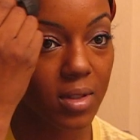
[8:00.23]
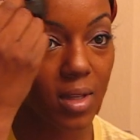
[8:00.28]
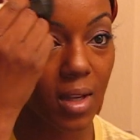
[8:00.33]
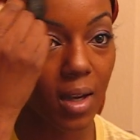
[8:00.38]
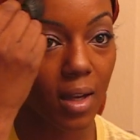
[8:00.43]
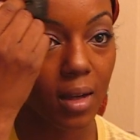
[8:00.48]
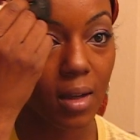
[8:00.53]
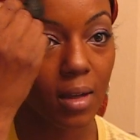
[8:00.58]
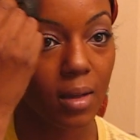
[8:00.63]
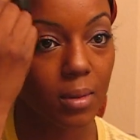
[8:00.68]

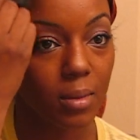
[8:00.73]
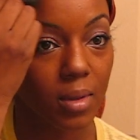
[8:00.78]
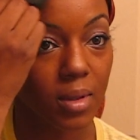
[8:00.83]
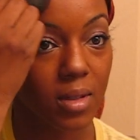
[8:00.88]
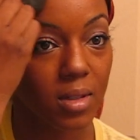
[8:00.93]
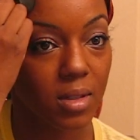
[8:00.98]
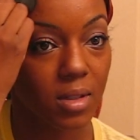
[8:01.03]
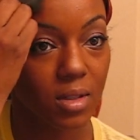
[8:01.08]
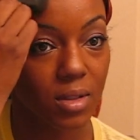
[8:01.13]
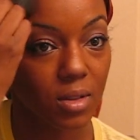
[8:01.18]
time
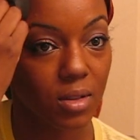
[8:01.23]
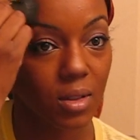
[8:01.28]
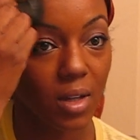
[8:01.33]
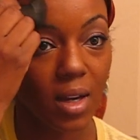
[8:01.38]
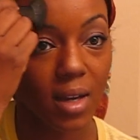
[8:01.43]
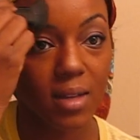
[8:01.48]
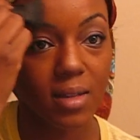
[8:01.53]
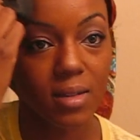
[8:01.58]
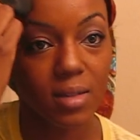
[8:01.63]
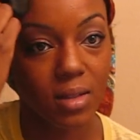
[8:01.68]
because you
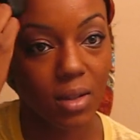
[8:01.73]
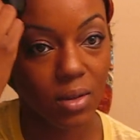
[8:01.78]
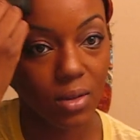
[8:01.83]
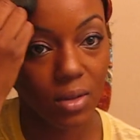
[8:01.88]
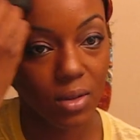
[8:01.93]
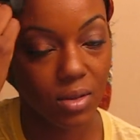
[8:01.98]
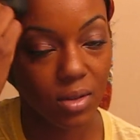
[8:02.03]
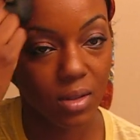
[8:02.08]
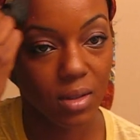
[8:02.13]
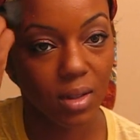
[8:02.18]
guys know
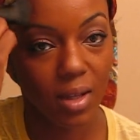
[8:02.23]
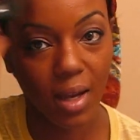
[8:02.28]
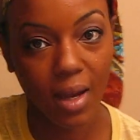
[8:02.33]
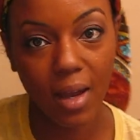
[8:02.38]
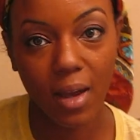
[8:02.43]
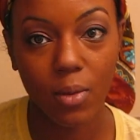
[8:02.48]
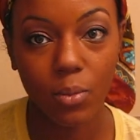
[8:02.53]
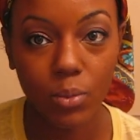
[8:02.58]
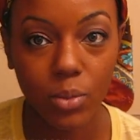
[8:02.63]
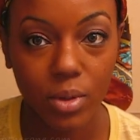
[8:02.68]
usually I
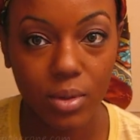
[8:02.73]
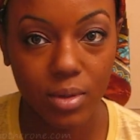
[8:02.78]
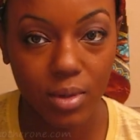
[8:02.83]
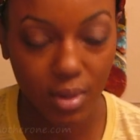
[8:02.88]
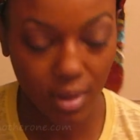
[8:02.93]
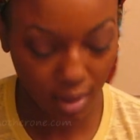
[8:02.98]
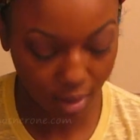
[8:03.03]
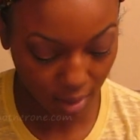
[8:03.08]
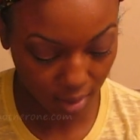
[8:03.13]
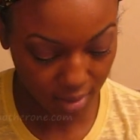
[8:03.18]
have
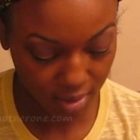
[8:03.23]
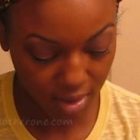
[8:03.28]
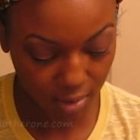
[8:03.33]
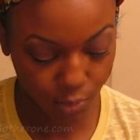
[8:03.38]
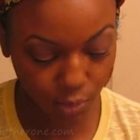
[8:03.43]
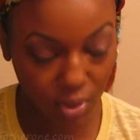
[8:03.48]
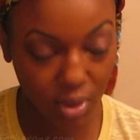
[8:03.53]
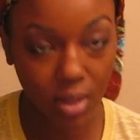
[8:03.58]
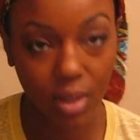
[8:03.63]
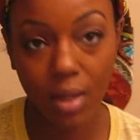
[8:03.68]
music and I
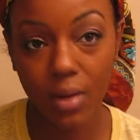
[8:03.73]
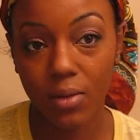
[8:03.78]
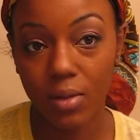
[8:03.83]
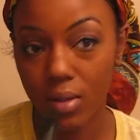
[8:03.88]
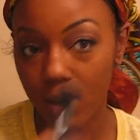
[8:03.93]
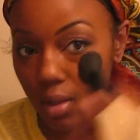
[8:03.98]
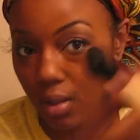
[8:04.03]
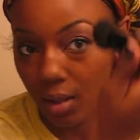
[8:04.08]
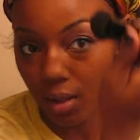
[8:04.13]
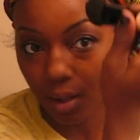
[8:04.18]
speed
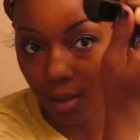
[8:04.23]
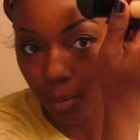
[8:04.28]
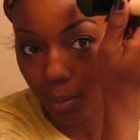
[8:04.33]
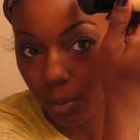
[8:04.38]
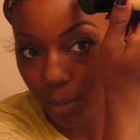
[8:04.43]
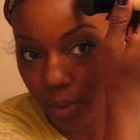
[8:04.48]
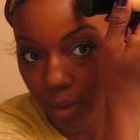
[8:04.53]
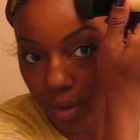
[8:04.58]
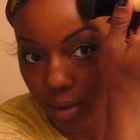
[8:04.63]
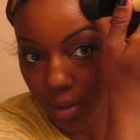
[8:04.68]
everything up,
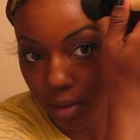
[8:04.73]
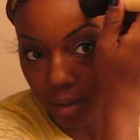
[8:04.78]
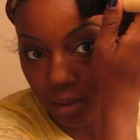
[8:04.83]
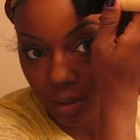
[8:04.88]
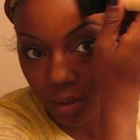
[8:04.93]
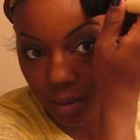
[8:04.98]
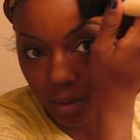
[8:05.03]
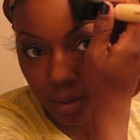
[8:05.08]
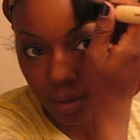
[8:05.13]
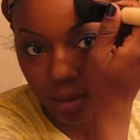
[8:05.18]
but
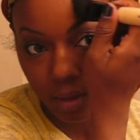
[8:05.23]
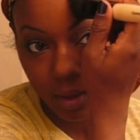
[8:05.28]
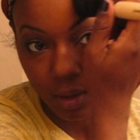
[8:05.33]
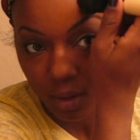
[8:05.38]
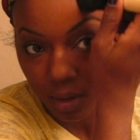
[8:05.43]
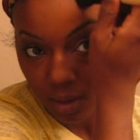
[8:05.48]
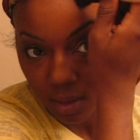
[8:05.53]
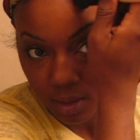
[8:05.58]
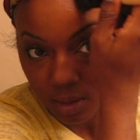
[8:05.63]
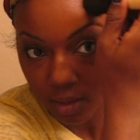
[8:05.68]

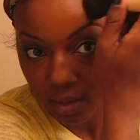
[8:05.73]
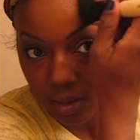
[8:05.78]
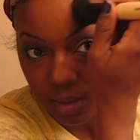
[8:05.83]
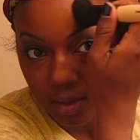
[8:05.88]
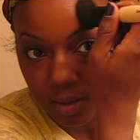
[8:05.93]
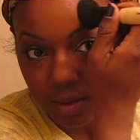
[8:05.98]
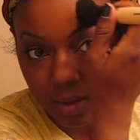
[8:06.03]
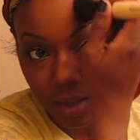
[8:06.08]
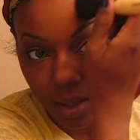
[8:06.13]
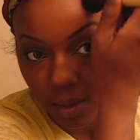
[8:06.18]

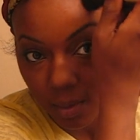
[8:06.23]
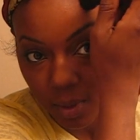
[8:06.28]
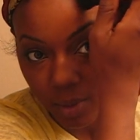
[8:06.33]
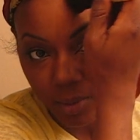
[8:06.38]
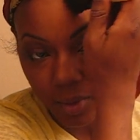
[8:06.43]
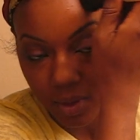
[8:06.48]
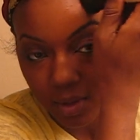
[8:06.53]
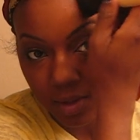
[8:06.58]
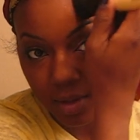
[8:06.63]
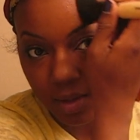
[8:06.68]
this time I
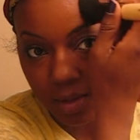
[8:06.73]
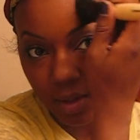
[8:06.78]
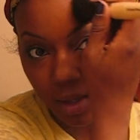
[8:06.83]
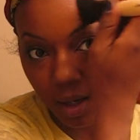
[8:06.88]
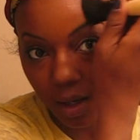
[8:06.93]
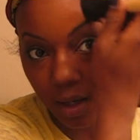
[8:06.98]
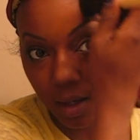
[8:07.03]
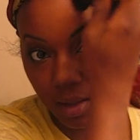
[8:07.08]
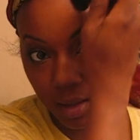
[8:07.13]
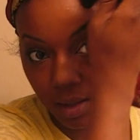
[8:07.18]
wanted to
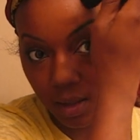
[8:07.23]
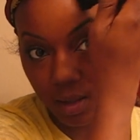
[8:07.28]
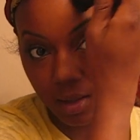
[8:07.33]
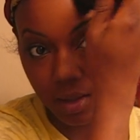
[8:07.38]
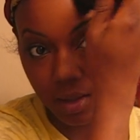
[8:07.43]
talk.